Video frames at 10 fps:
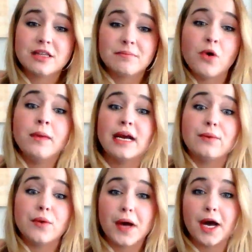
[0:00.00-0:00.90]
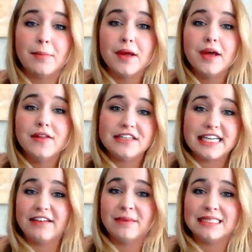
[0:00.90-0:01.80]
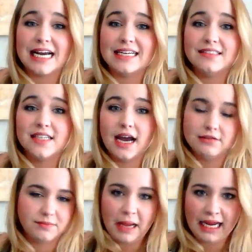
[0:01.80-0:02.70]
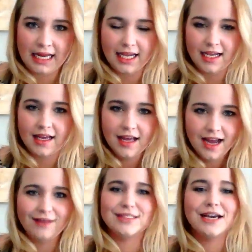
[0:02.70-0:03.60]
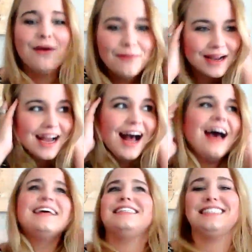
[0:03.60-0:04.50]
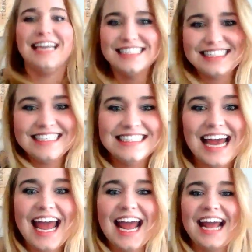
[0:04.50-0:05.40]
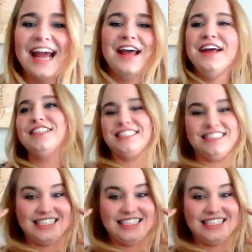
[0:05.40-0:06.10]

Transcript: the moment I woke up the day of my test, I was panicking. I was like, oh my God, it's testing day. Just,